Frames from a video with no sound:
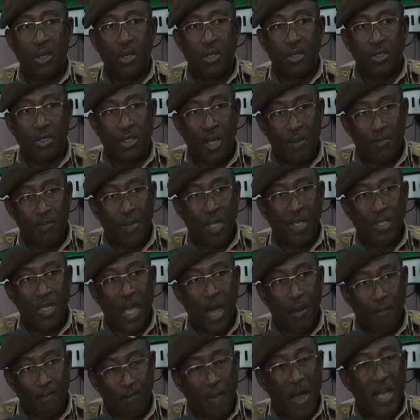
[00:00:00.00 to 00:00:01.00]
submit
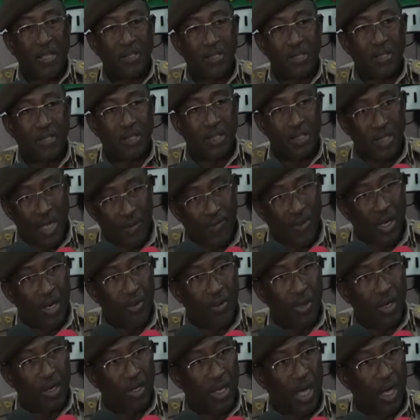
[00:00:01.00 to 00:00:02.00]
and pass. It's
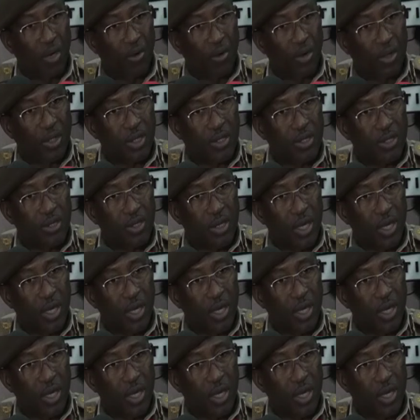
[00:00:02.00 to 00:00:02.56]
available in the headquarters